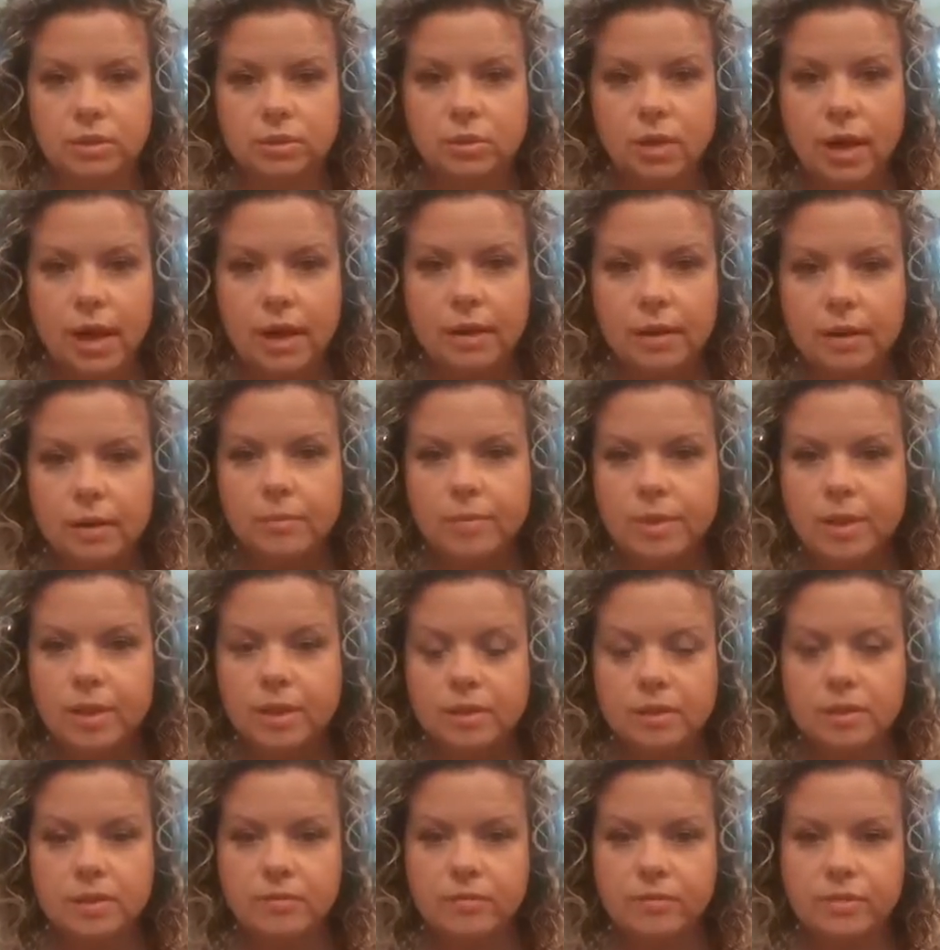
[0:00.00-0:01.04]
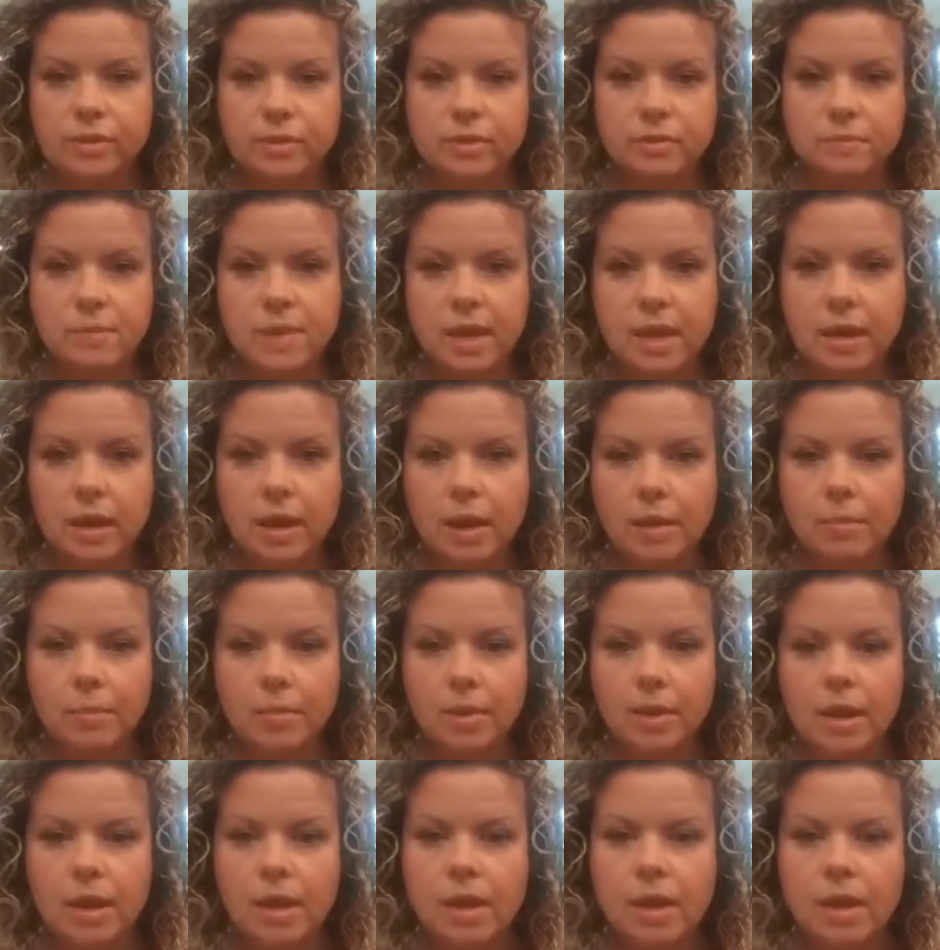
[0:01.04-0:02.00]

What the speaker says: drier because of its makeup.